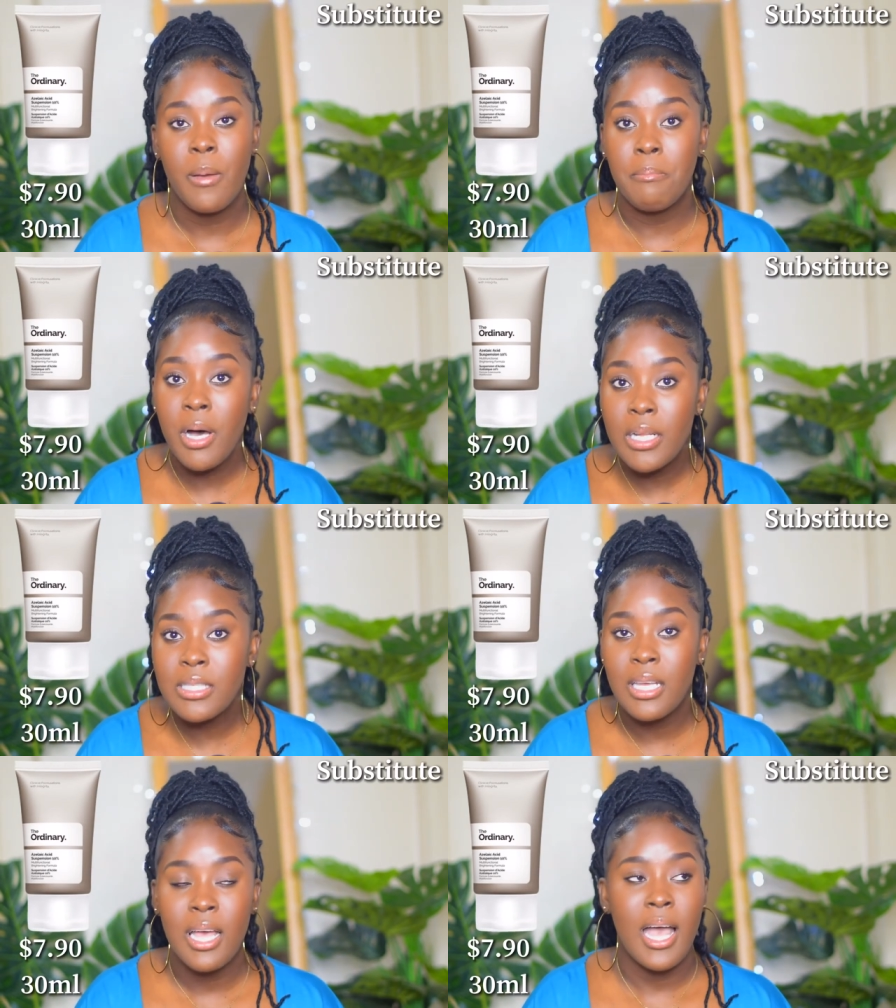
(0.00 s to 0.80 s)

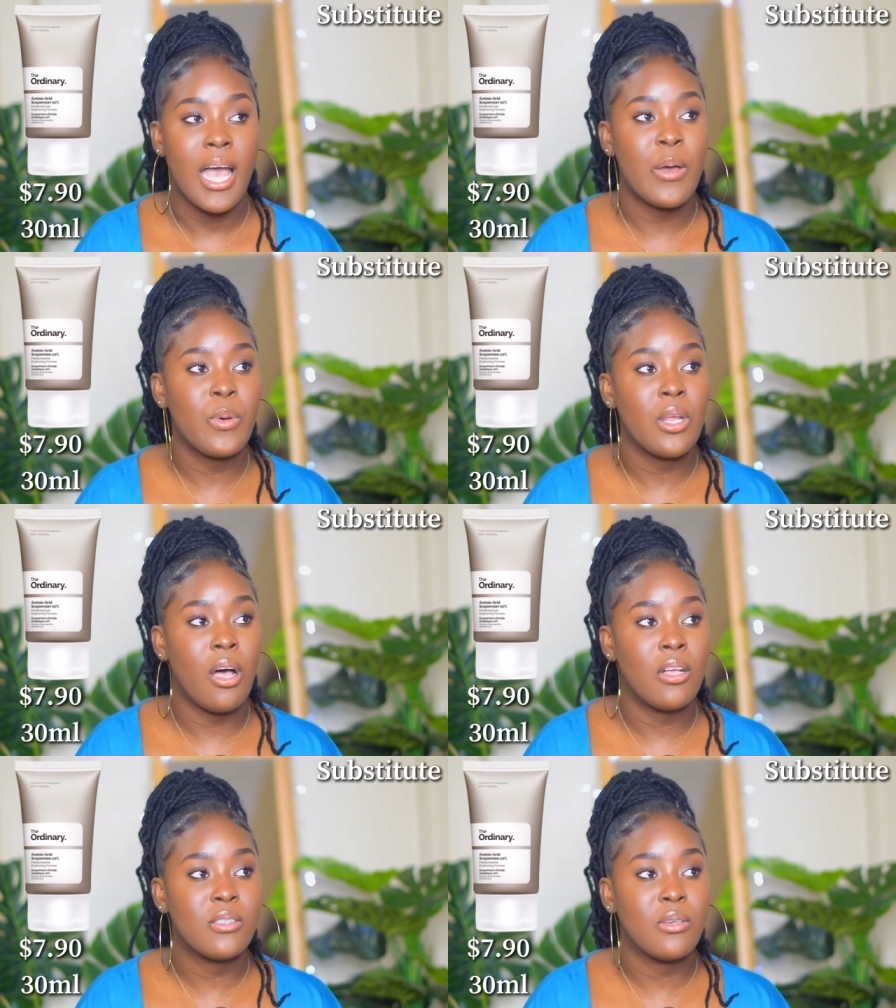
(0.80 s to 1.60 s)
but i would
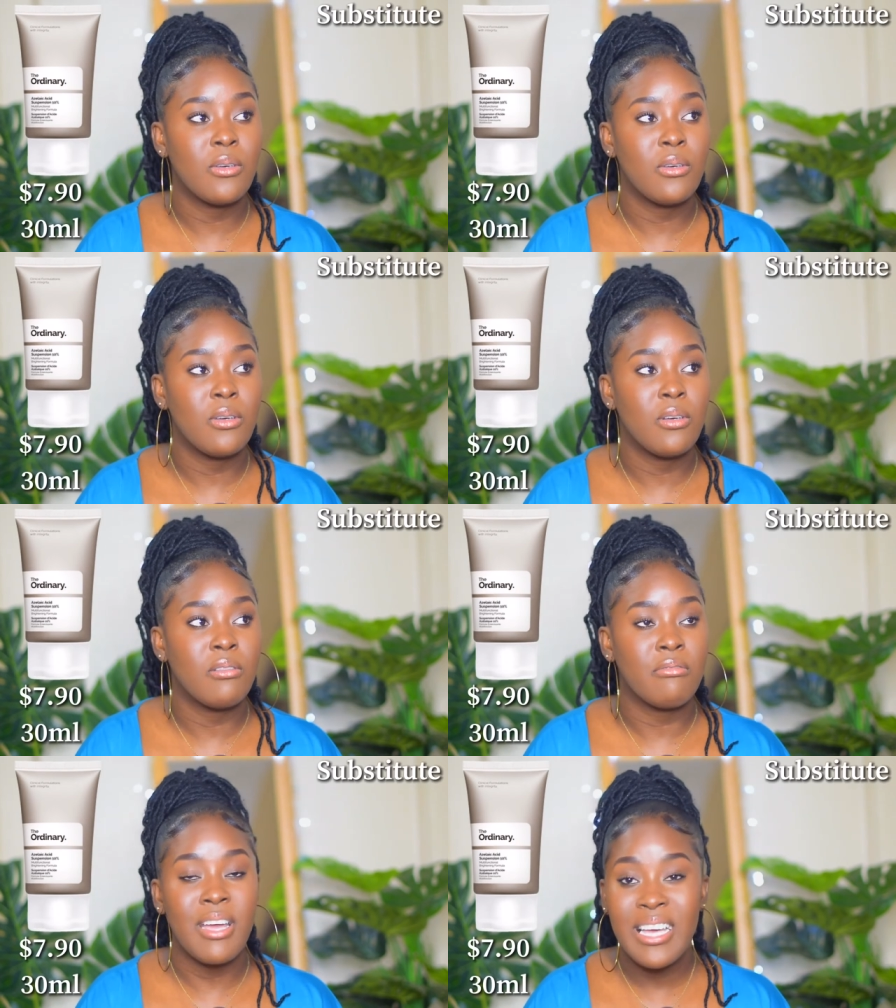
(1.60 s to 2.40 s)

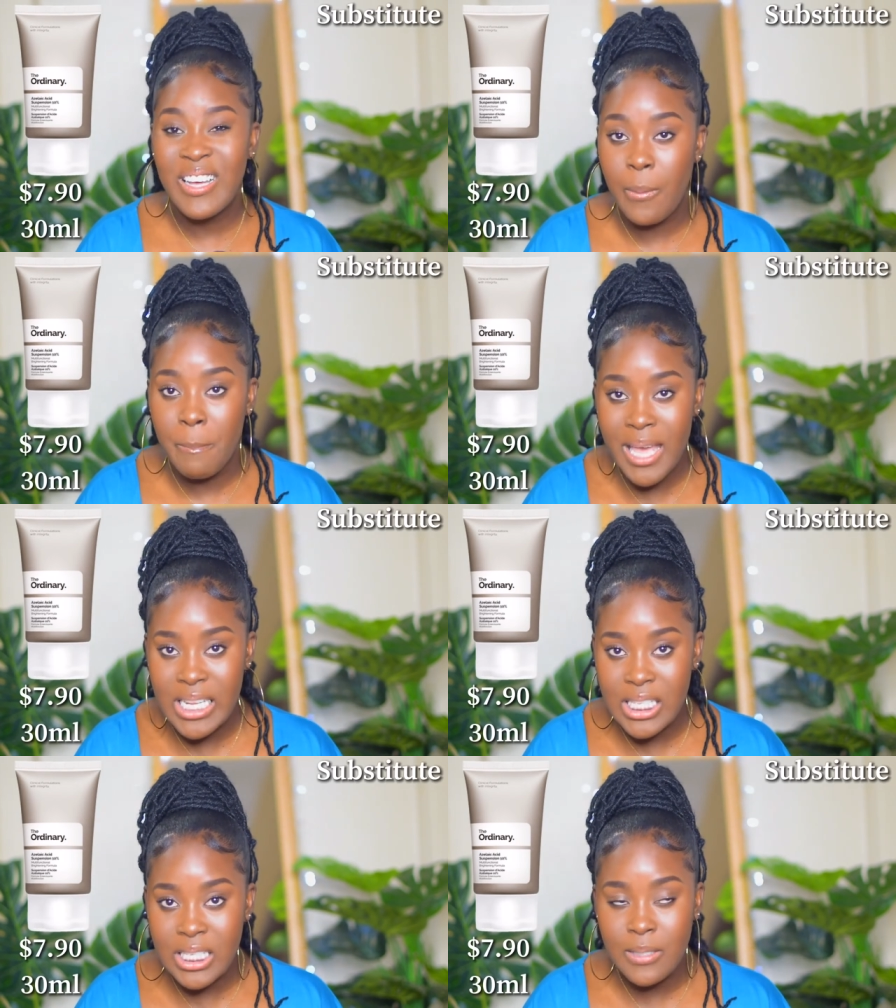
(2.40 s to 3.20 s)
also
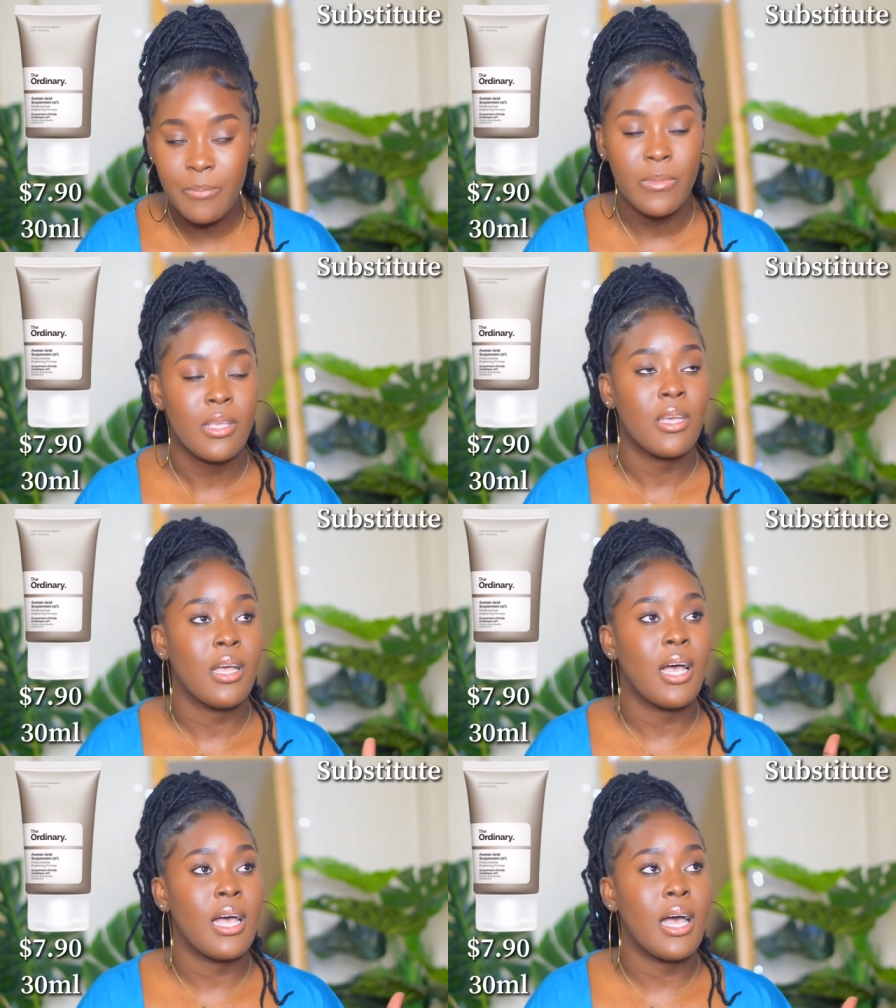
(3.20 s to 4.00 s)
recommend
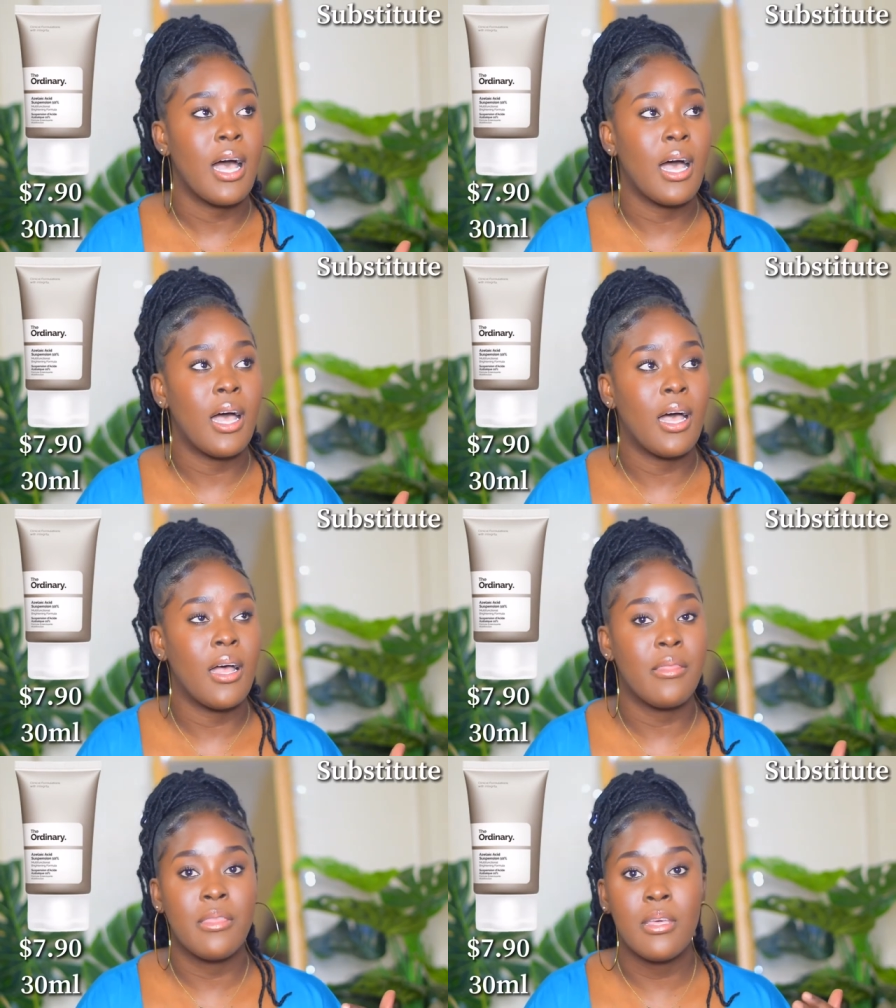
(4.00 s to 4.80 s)

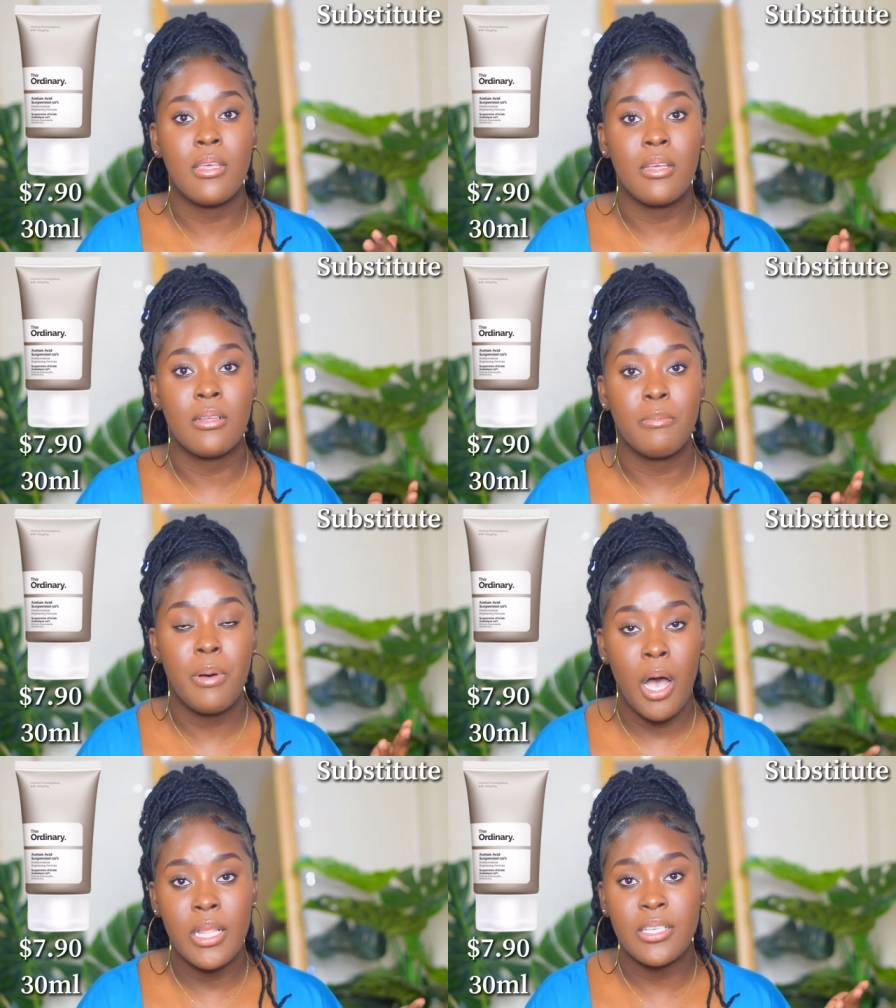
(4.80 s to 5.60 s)
uh, the
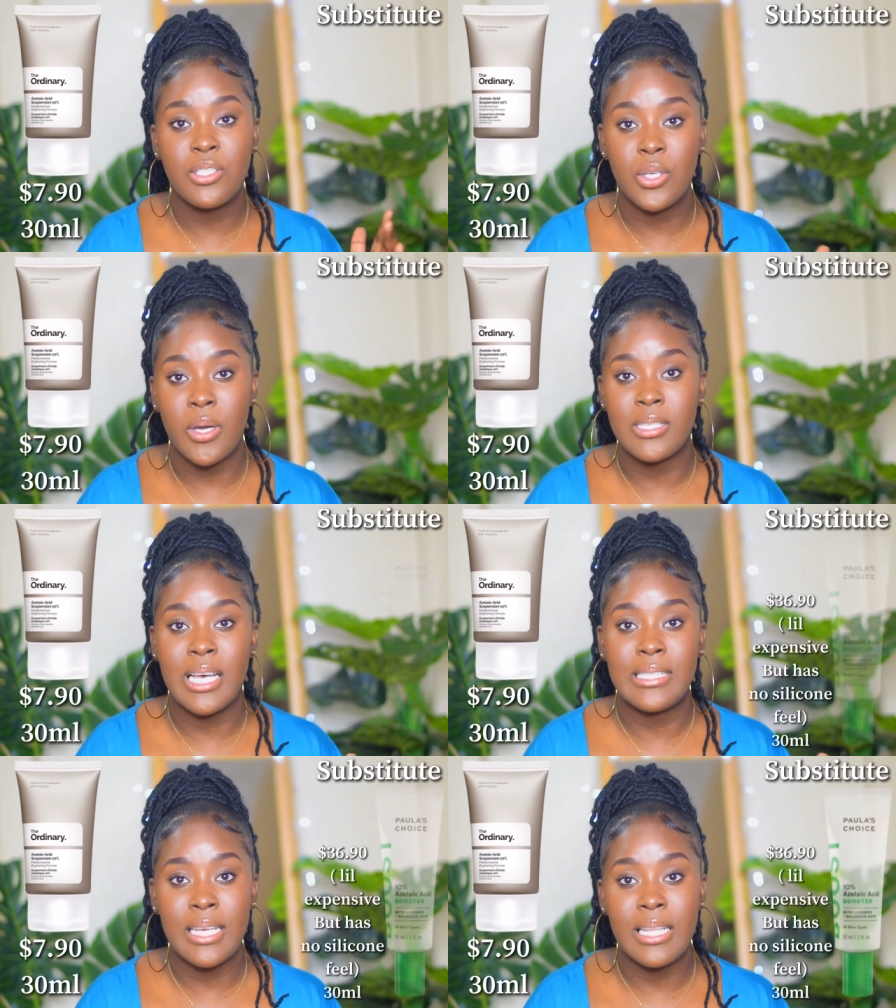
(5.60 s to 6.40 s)
Paula's
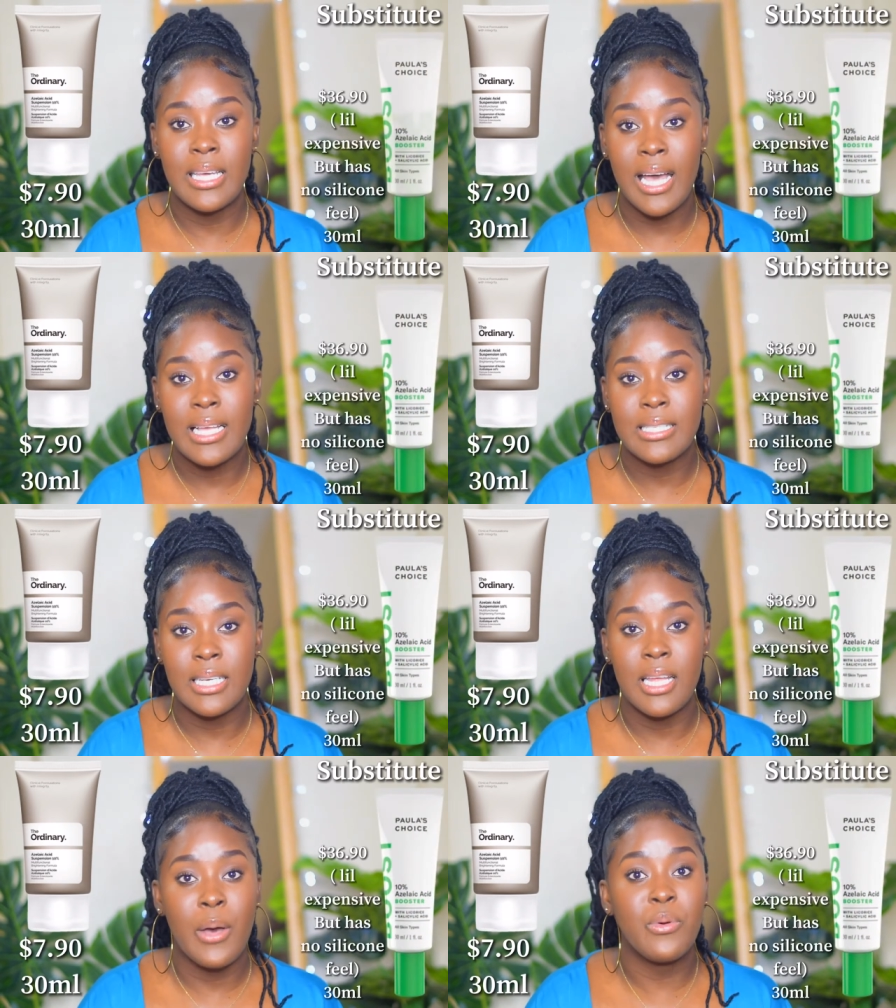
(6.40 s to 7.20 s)
Choice Azelaic Acid.